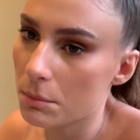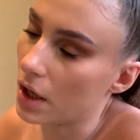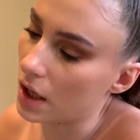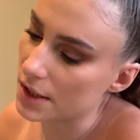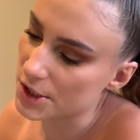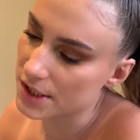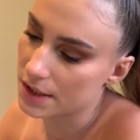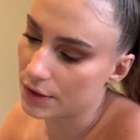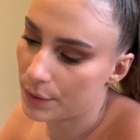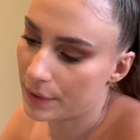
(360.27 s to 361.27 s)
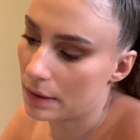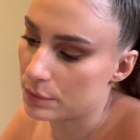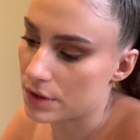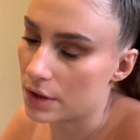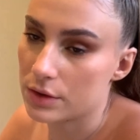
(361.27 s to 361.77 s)
but I just didn't know when I
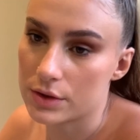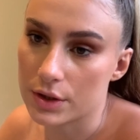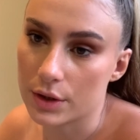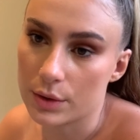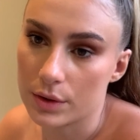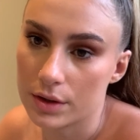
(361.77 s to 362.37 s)
was going to